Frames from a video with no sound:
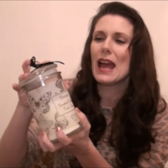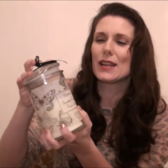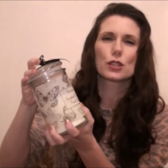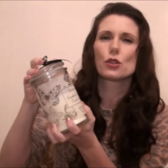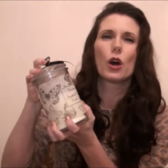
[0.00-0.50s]

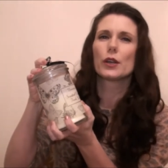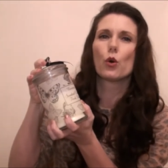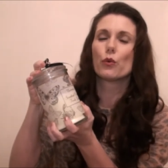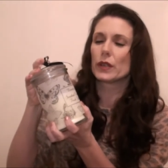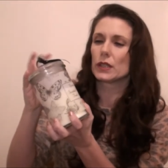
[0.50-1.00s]
it's not an
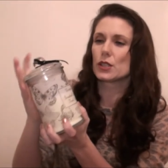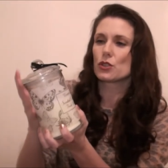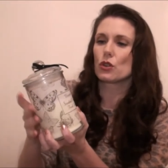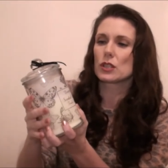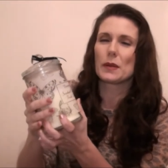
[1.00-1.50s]
overly
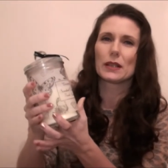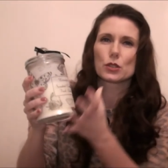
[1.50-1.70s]
strong smell.